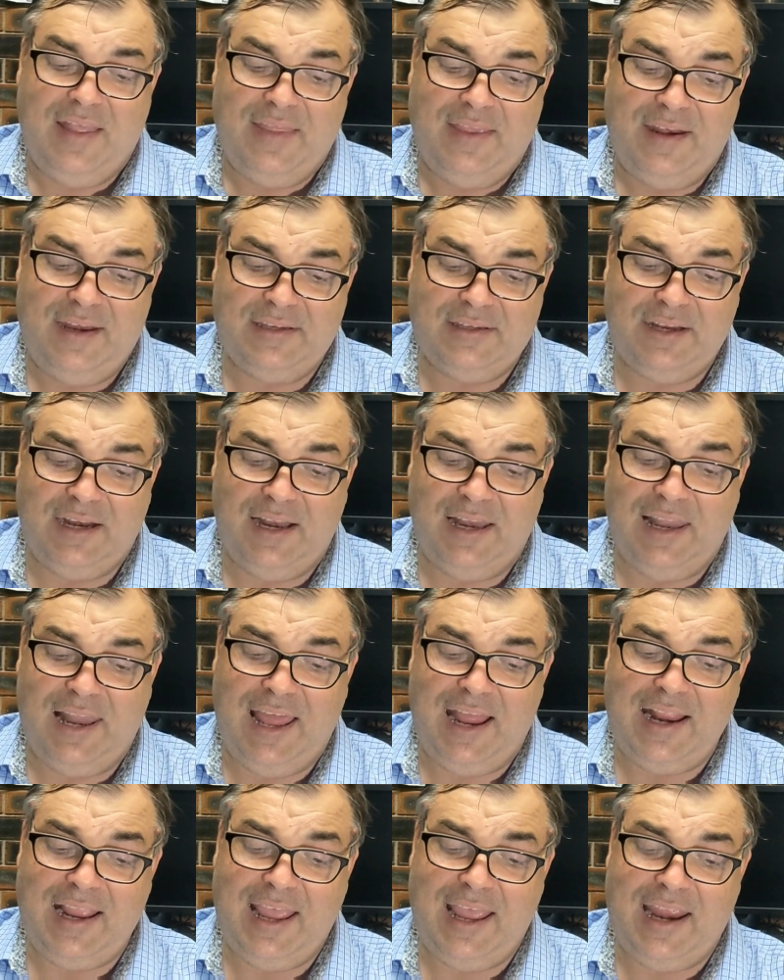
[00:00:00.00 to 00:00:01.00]
Then he's got a
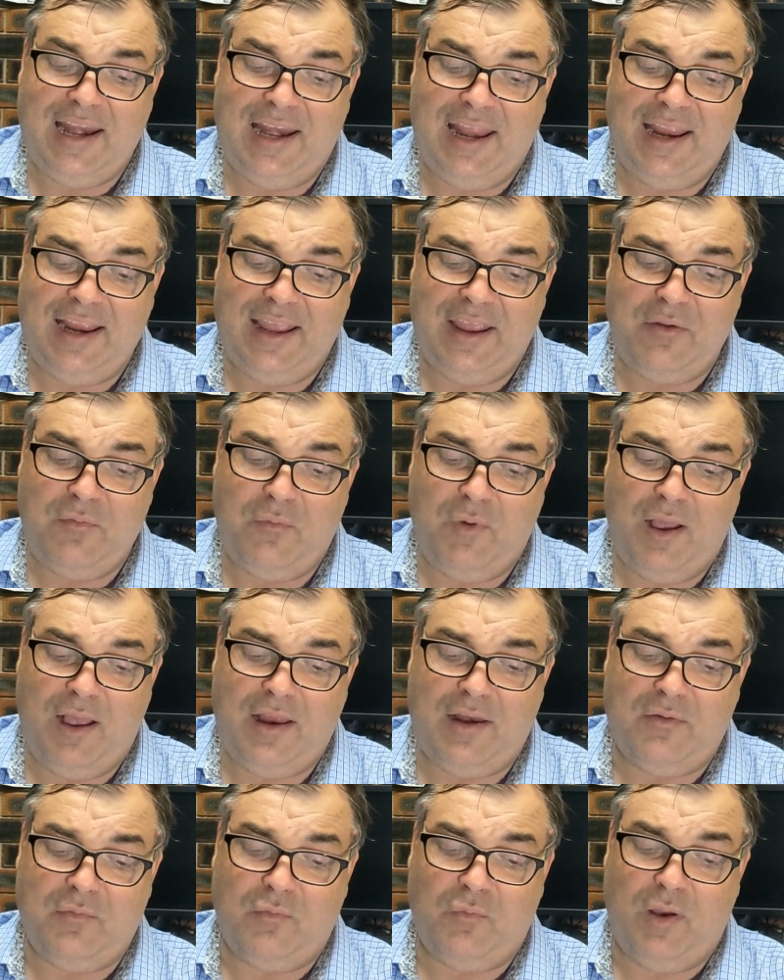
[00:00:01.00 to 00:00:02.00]
Lange, Lange
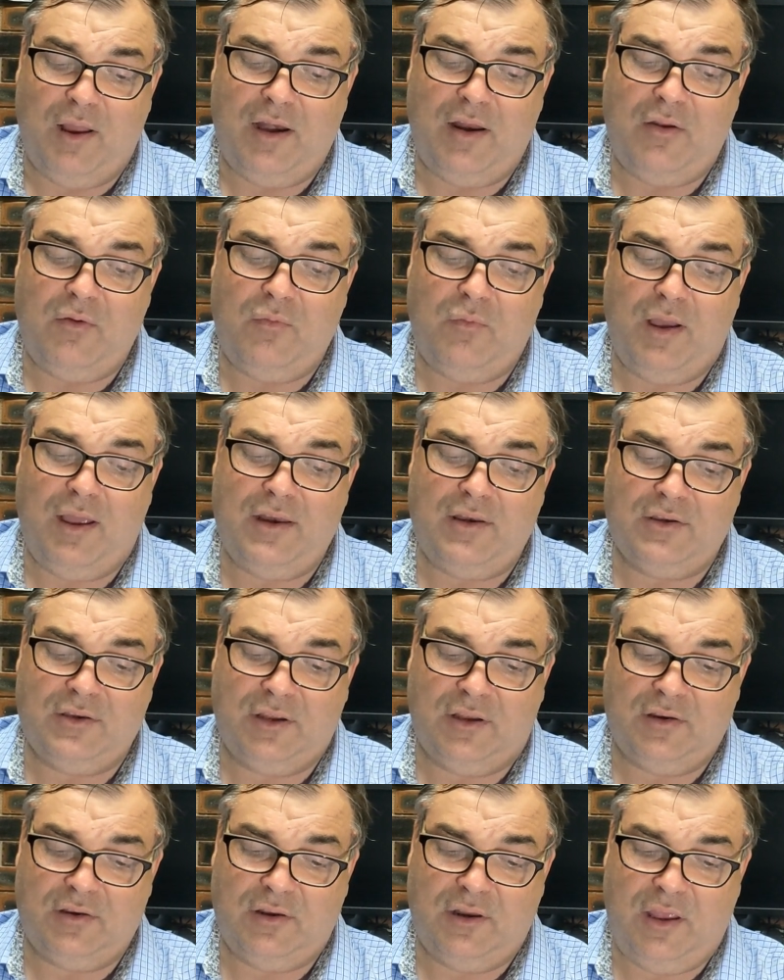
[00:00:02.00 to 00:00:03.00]
1,
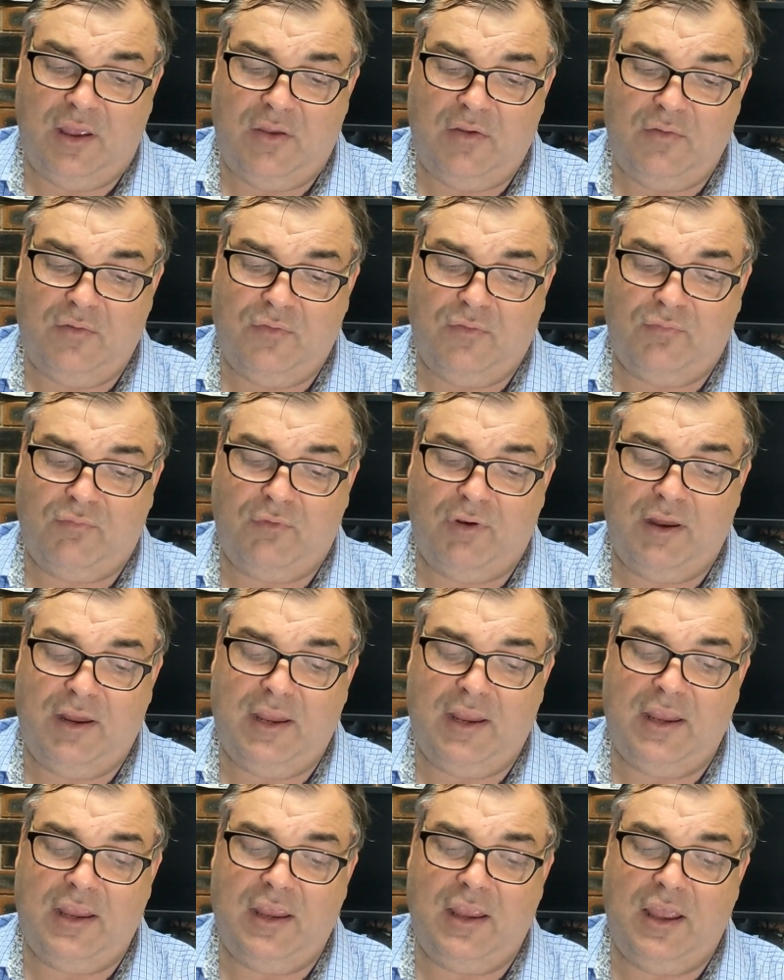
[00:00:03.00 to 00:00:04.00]

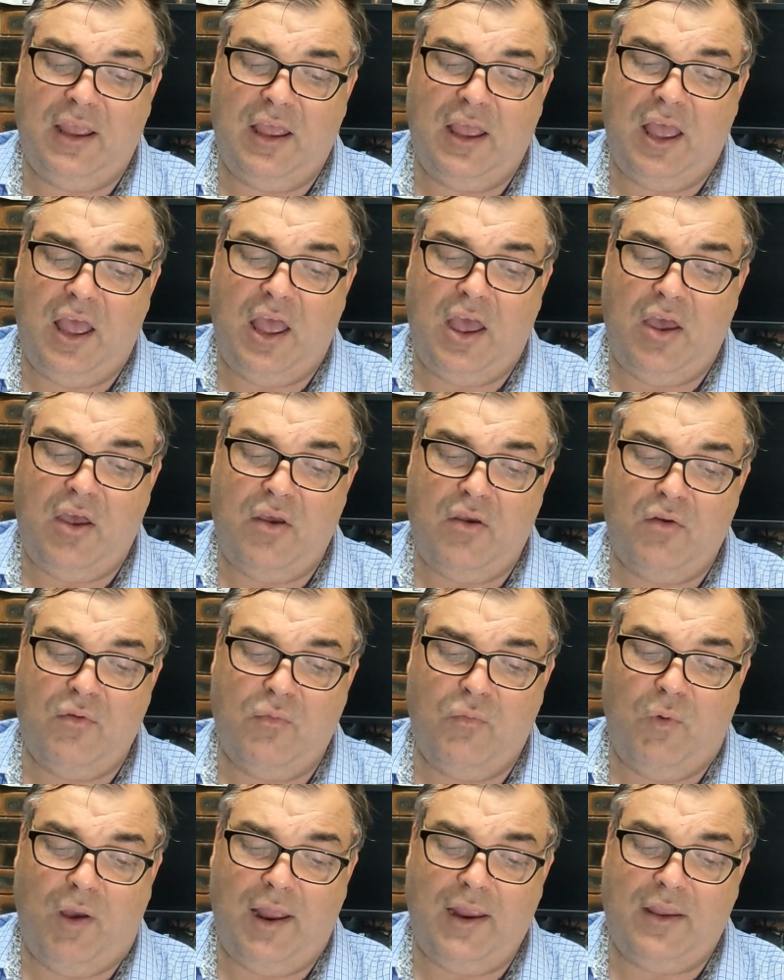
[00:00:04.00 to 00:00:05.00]
101.030,
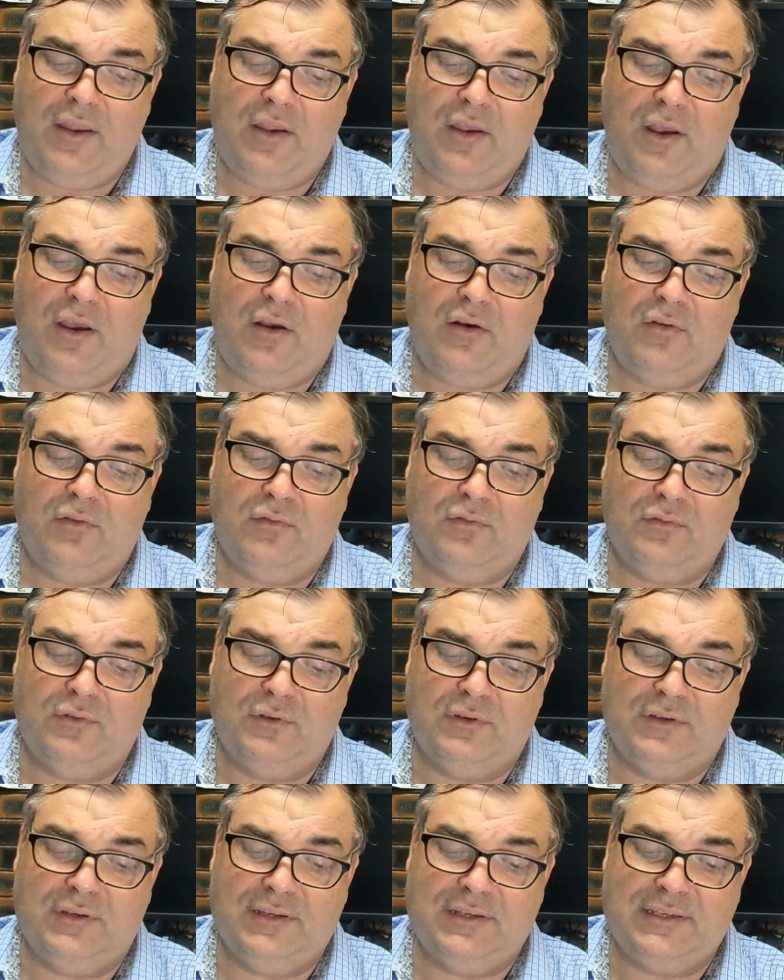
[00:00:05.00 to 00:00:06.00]
white gold,
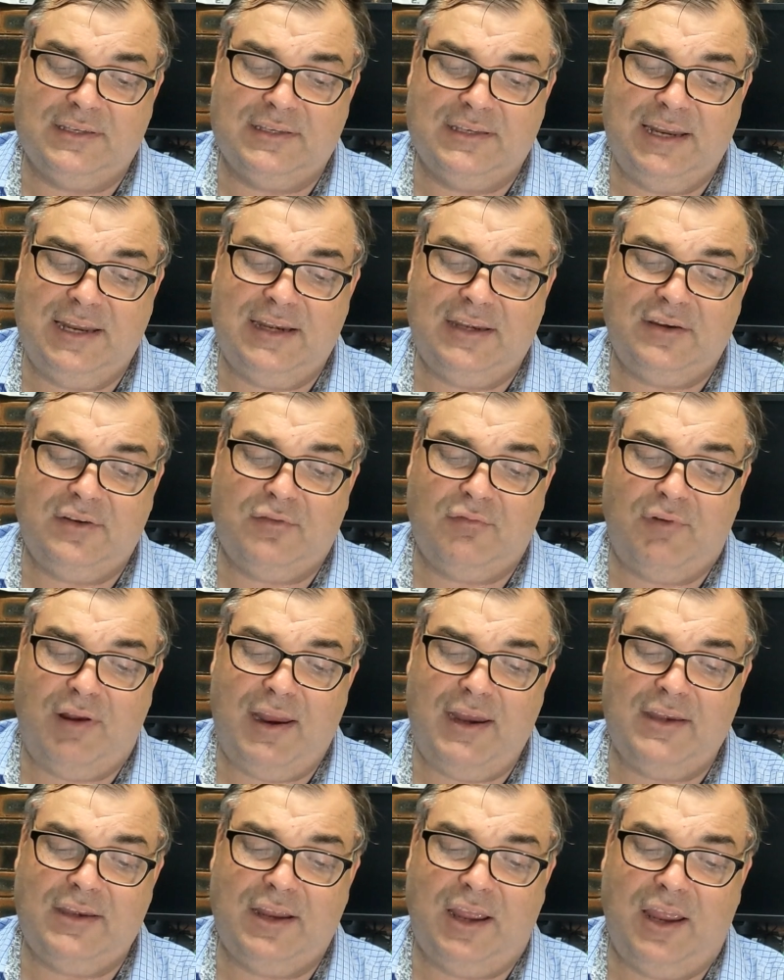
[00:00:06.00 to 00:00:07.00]
distinct
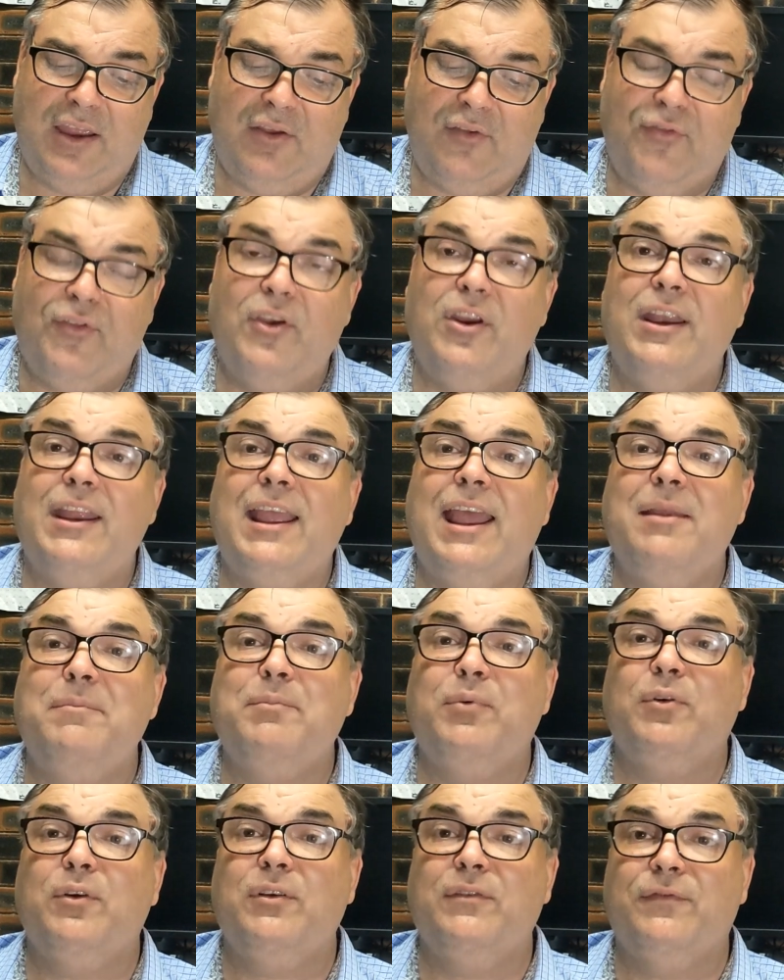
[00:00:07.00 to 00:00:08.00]
grey dial,
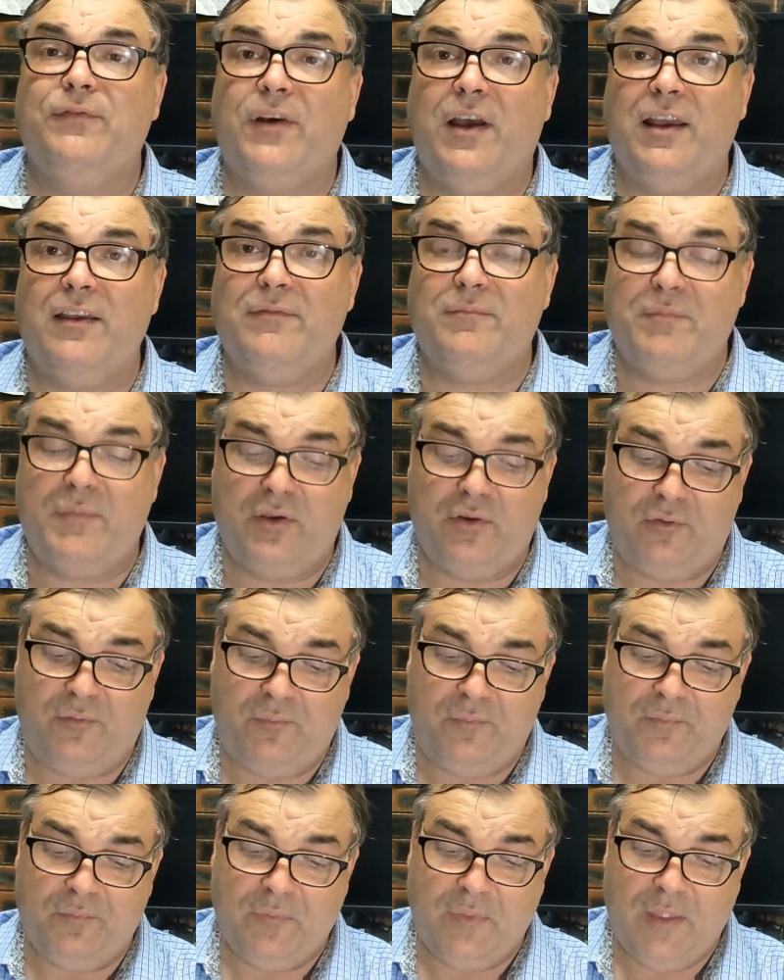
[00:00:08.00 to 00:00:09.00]
38.5
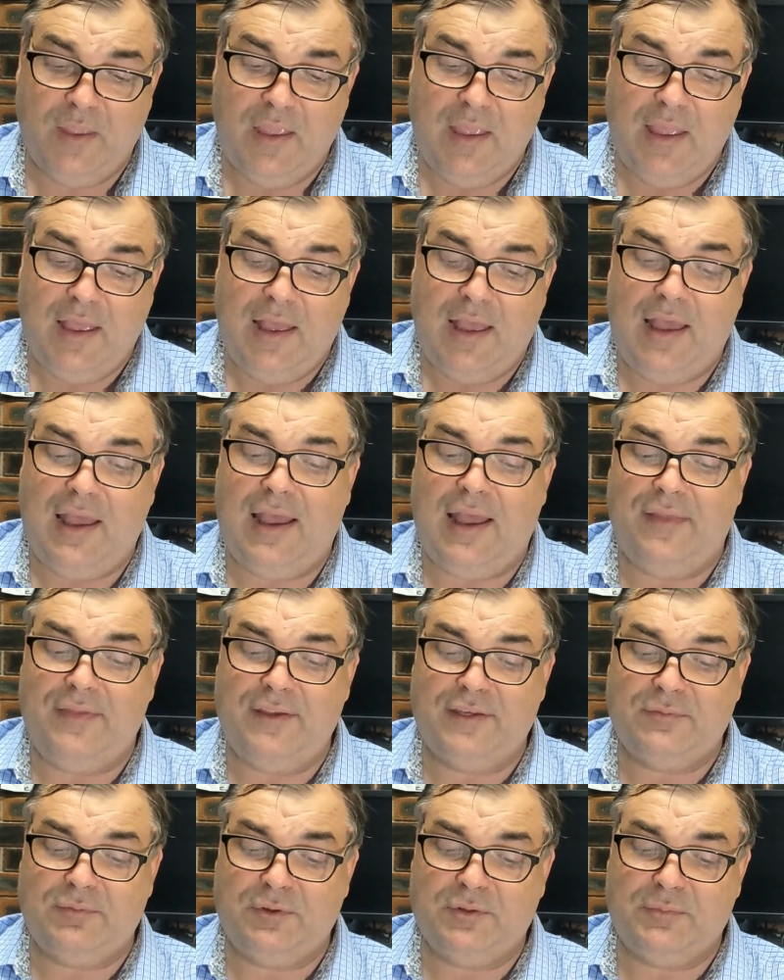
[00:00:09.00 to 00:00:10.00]
mil. Uh,
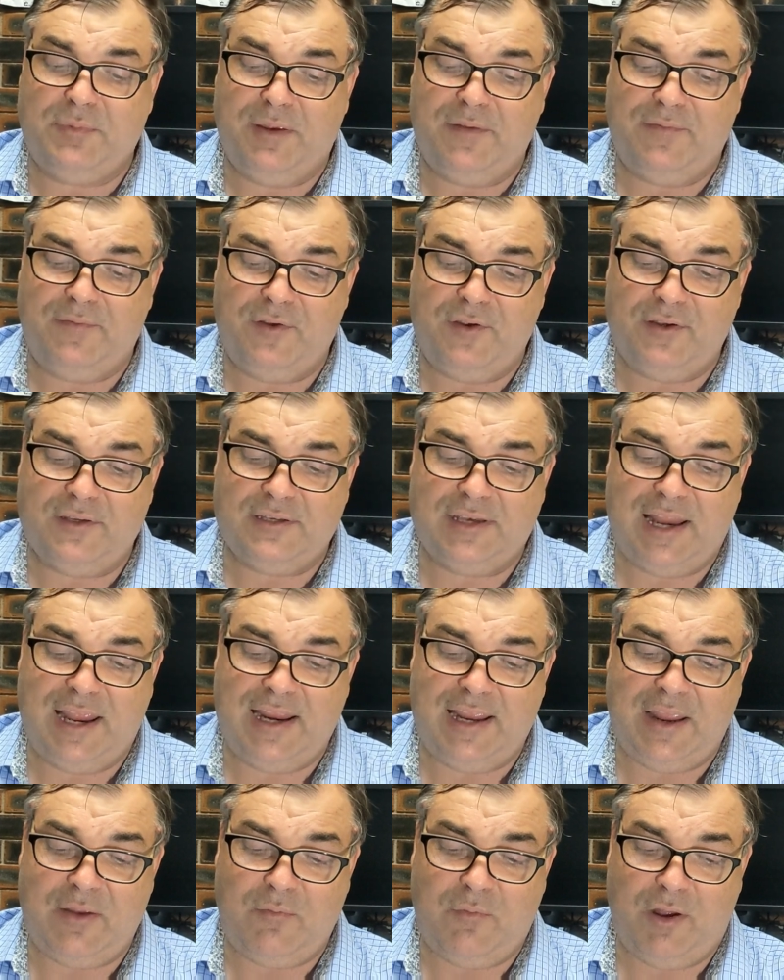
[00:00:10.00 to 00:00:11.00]
this was my first
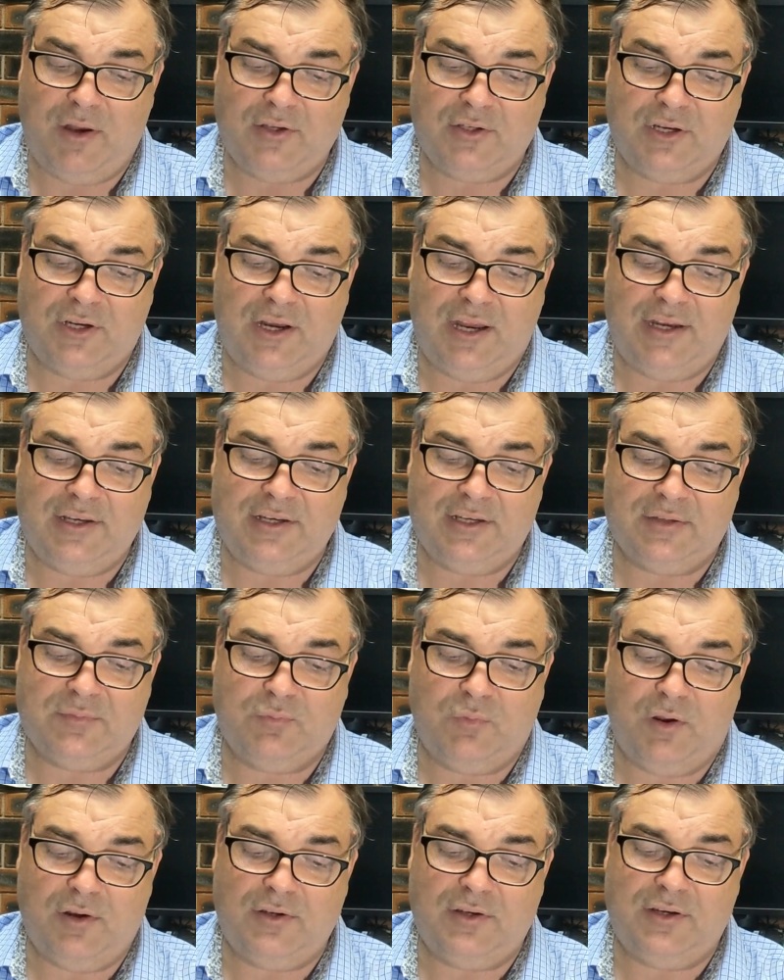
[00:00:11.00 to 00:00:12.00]
Lange watch, and I
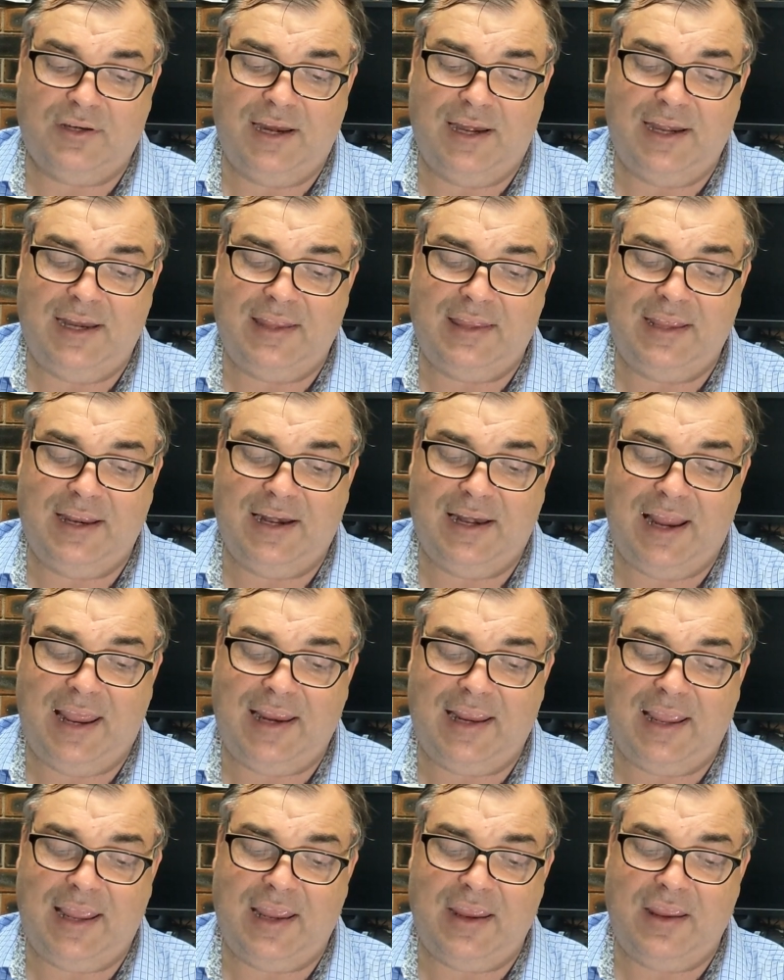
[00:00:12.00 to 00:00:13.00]
just wanted anything
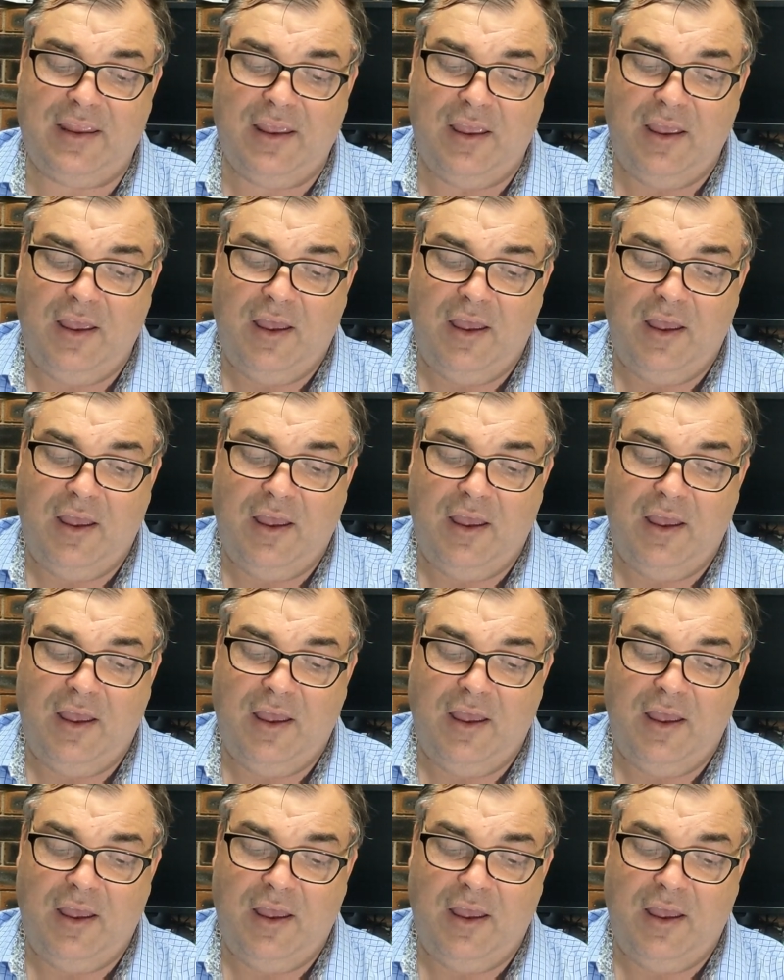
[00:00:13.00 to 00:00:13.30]
Lange